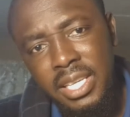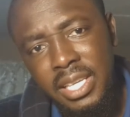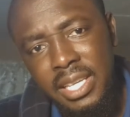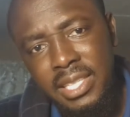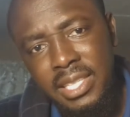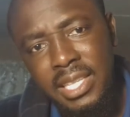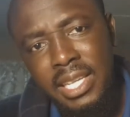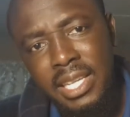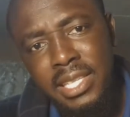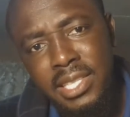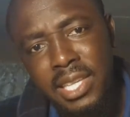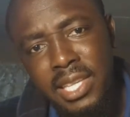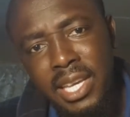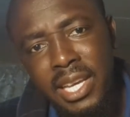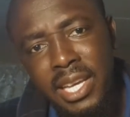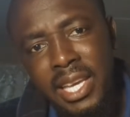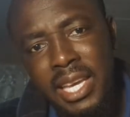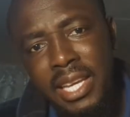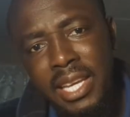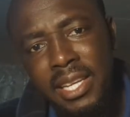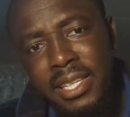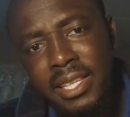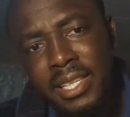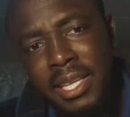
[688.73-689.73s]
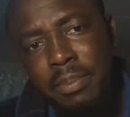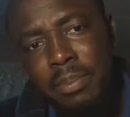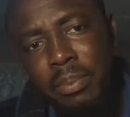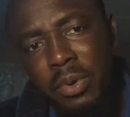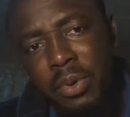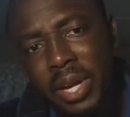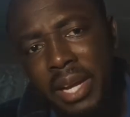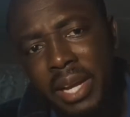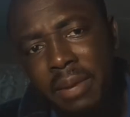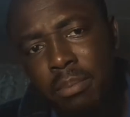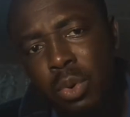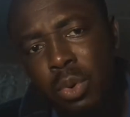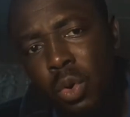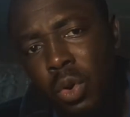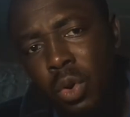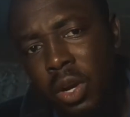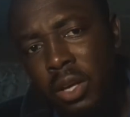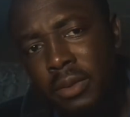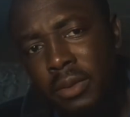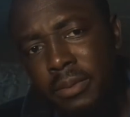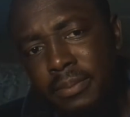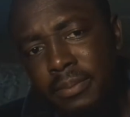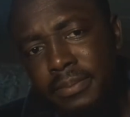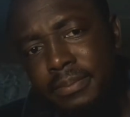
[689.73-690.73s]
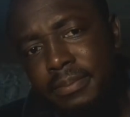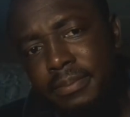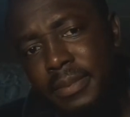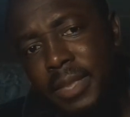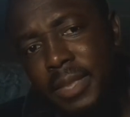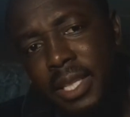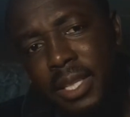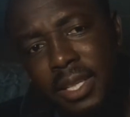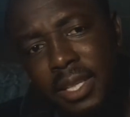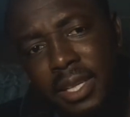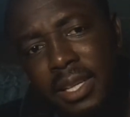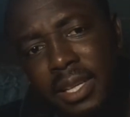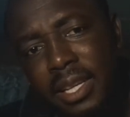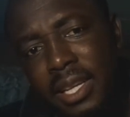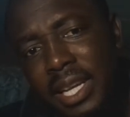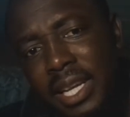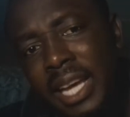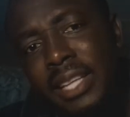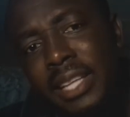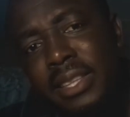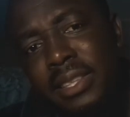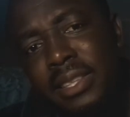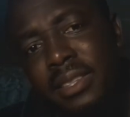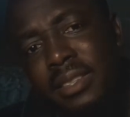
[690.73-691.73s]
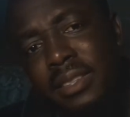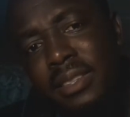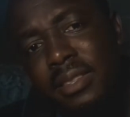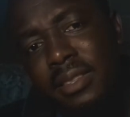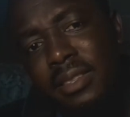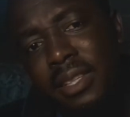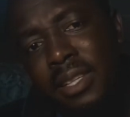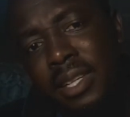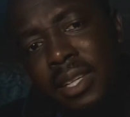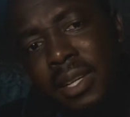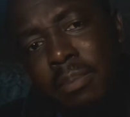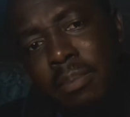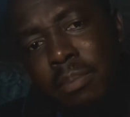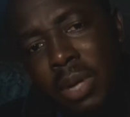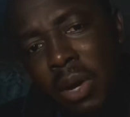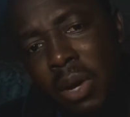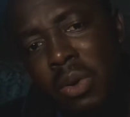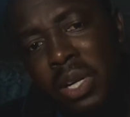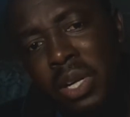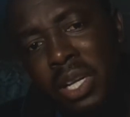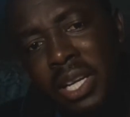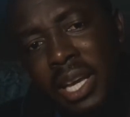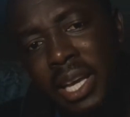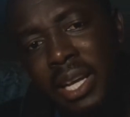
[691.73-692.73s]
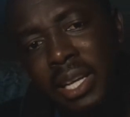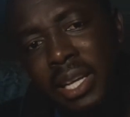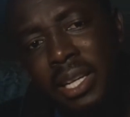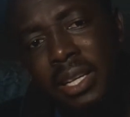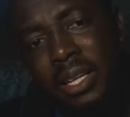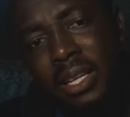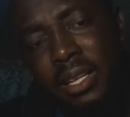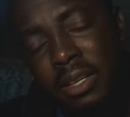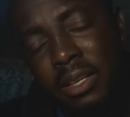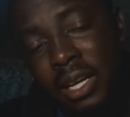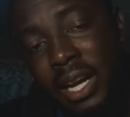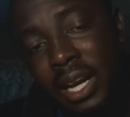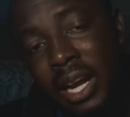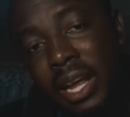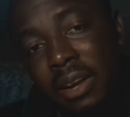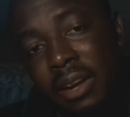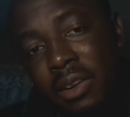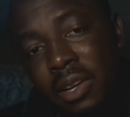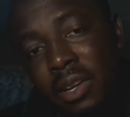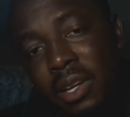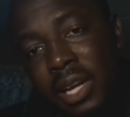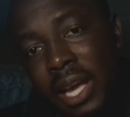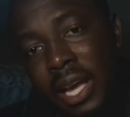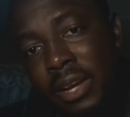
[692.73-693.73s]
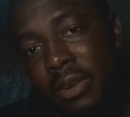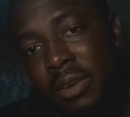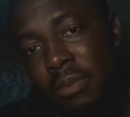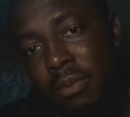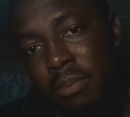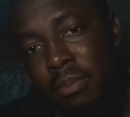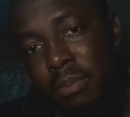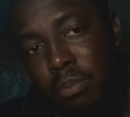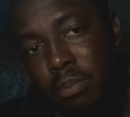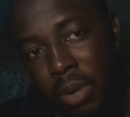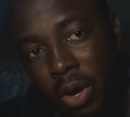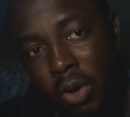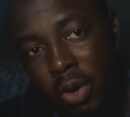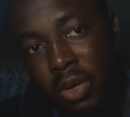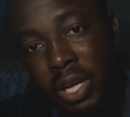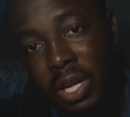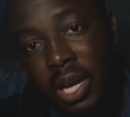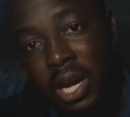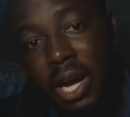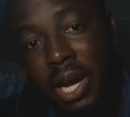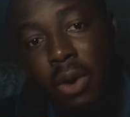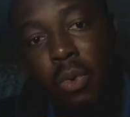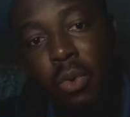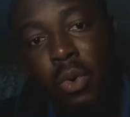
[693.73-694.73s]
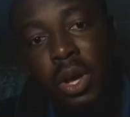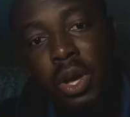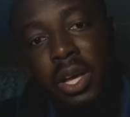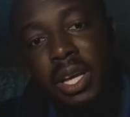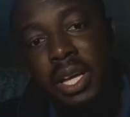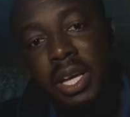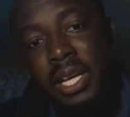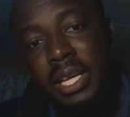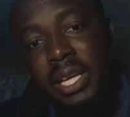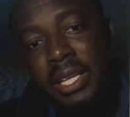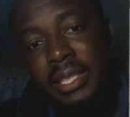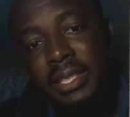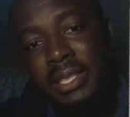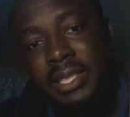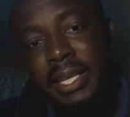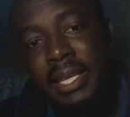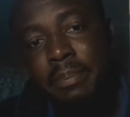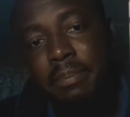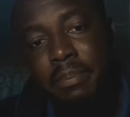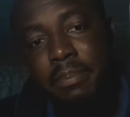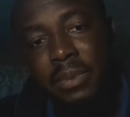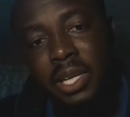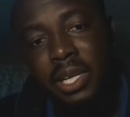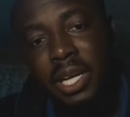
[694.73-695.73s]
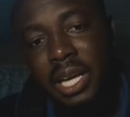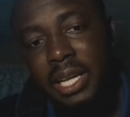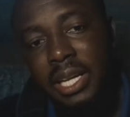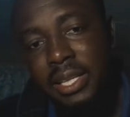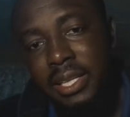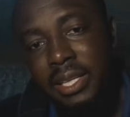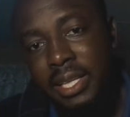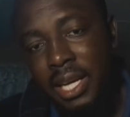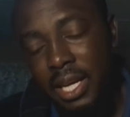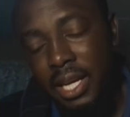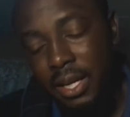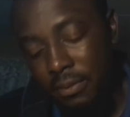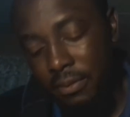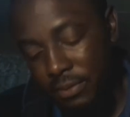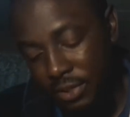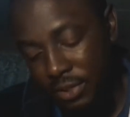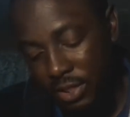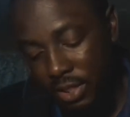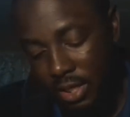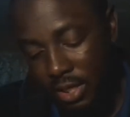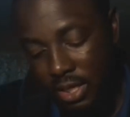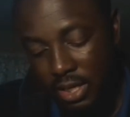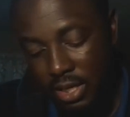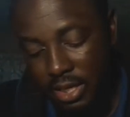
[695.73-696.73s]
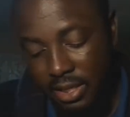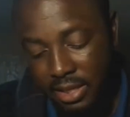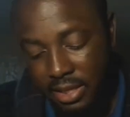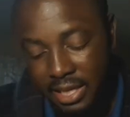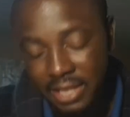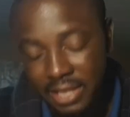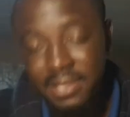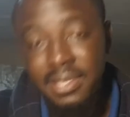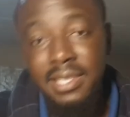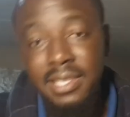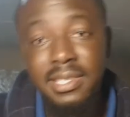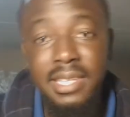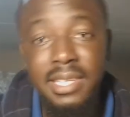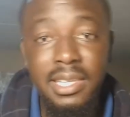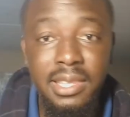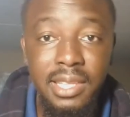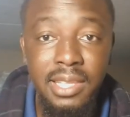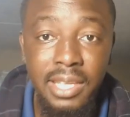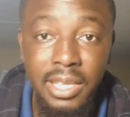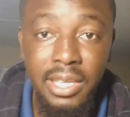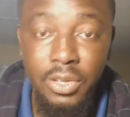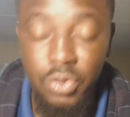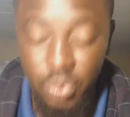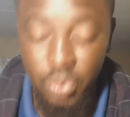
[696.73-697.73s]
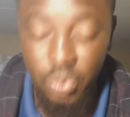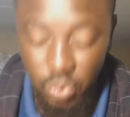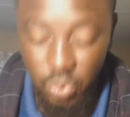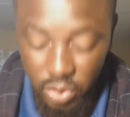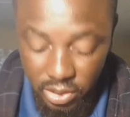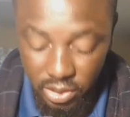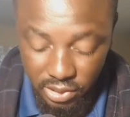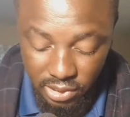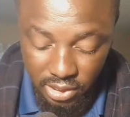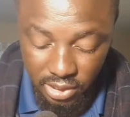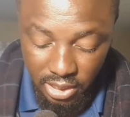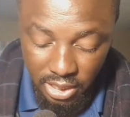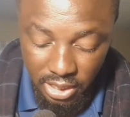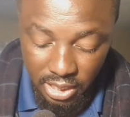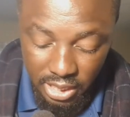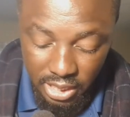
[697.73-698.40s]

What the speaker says: As I say again, deep red bull, light brown cattle, light brown cow, deep colored calves. That's the Santa Gertrudis.